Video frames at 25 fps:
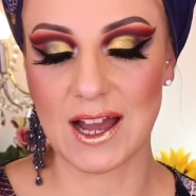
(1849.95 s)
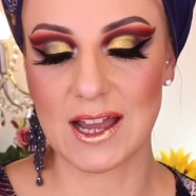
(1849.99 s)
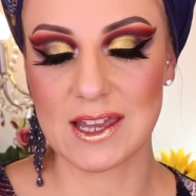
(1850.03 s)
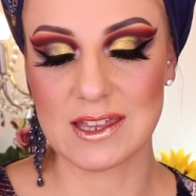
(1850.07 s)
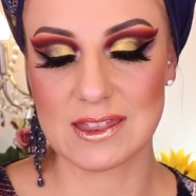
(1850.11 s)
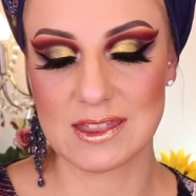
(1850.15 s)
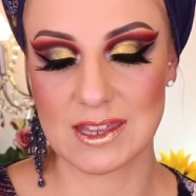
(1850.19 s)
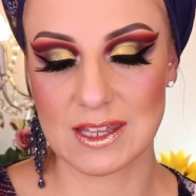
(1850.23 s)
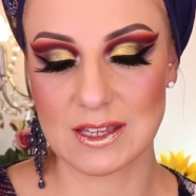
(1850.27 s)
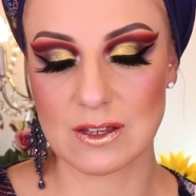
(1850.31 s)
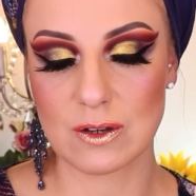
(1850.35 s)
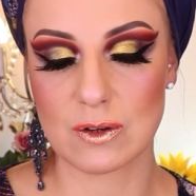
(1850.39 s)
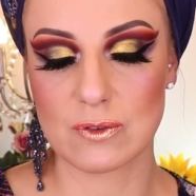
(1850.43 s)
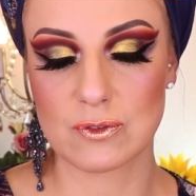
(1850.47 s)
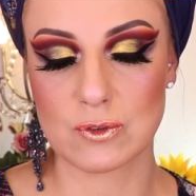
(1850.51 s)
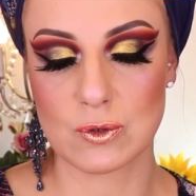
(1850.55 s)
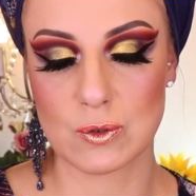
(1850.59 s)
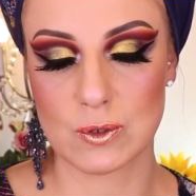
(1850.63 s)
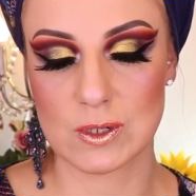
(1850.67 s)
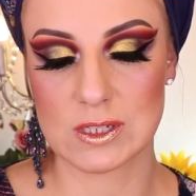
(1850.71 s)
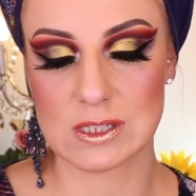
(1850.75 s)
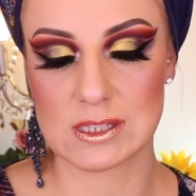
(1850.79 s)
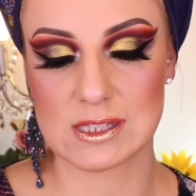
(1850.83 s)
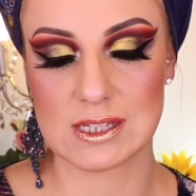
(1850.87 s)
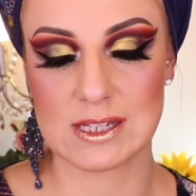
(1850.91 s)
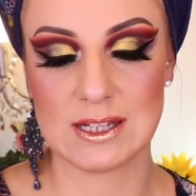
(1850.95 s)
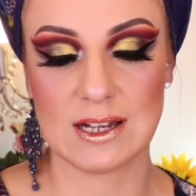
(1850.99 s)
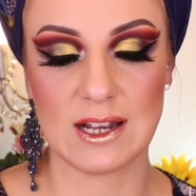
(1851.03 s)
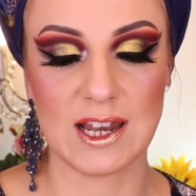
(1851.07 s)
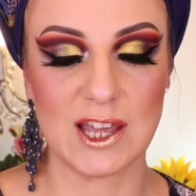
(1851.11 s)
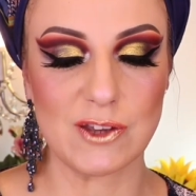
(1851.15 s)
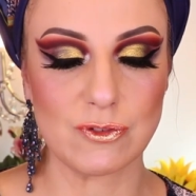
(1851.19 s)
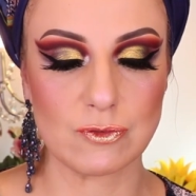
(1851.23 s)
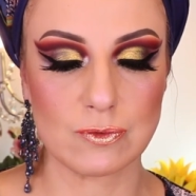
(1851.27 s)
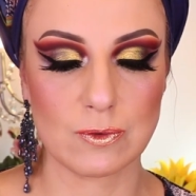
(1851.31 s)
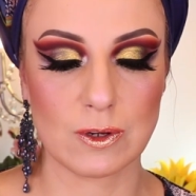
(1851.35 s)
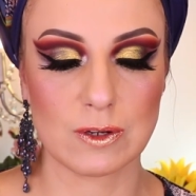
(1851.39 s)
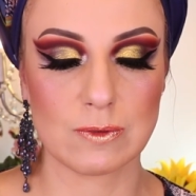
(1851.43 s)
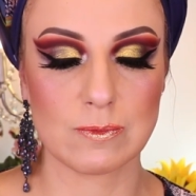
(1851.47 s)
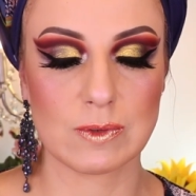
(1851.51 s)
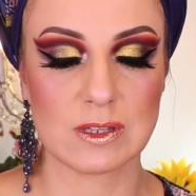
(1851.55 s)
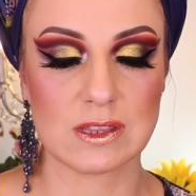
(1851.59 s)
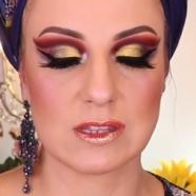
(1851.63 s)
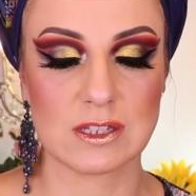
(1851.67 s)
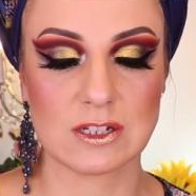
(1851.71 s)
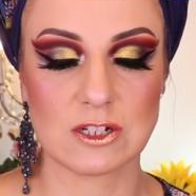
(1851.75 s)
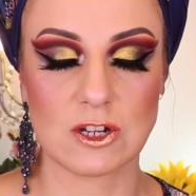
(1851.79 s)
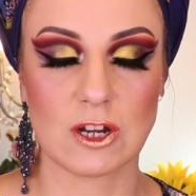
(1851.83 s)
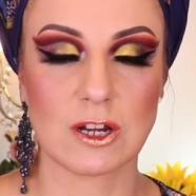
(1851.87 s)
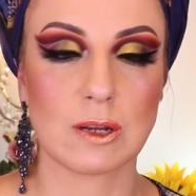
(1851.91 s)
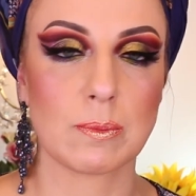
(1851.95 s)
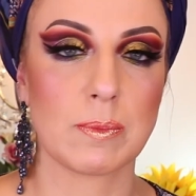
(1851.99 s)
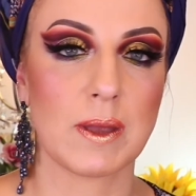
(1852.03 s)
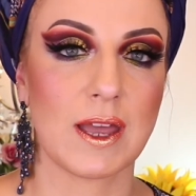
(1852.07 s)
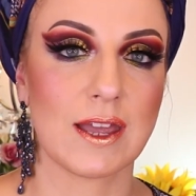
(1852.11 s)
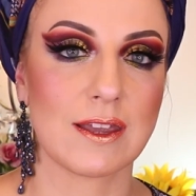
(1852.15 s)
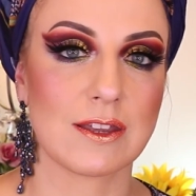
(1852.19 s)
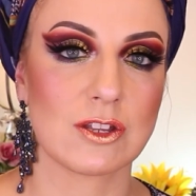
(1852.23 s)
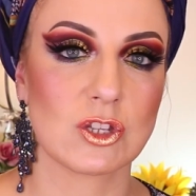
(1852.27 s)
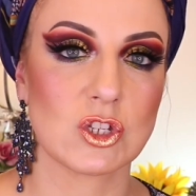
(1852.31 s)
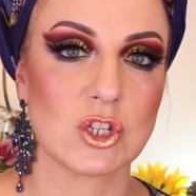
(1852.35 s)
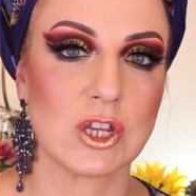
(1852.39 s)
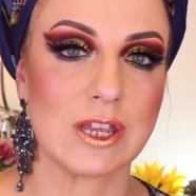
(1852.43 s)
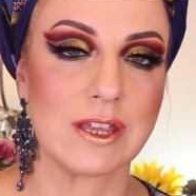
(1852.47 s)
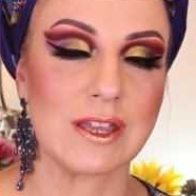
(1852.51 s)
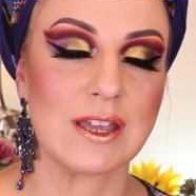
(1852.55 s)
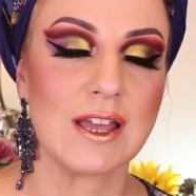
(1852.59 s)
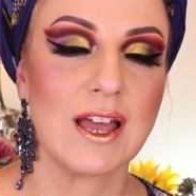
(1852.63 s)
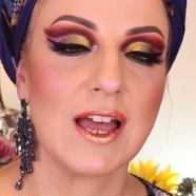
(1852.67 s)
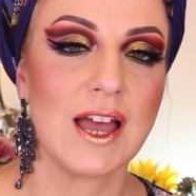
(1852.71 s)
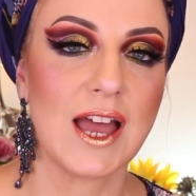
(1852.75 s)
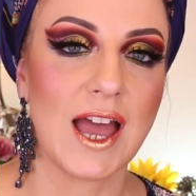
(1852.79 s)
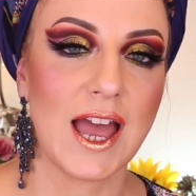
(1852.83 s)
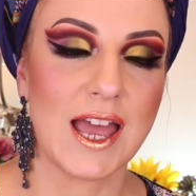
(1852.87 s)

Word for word: I think, of course, the left one with the dark packaging